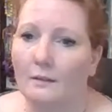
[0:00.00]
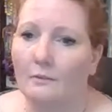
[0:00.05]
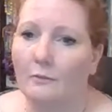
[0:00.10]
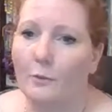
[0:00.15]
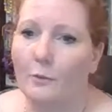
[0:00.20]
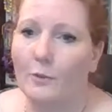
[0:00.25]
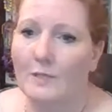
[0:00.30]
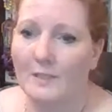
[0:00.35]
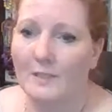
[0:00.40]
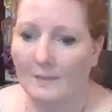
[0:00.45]

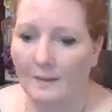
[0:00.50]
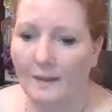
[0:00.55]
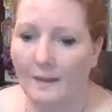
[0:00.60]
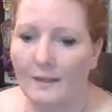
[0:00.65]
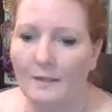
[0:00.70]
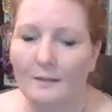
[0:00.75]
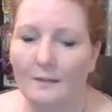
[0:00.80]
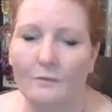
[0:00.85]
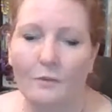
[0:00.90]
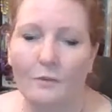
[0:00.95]
for
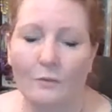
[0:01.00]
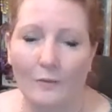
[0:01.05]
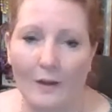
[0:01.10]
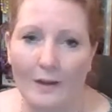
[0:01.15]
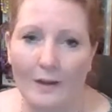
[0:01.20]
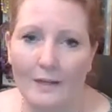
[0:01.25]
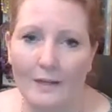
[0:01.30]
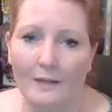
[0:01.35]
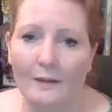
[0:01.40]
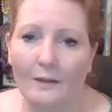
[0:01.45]
tonight and for
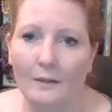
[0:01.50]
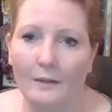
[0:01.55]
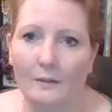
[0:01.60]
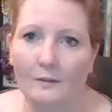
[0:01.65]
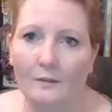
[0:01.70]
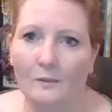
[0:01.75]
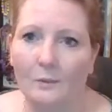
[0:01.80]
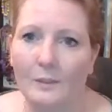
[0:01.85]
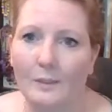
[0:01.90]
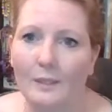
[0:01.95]
Friday night
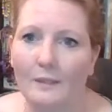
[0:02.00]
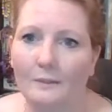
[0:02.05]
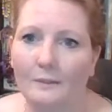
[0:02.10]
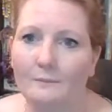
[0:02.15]
this week.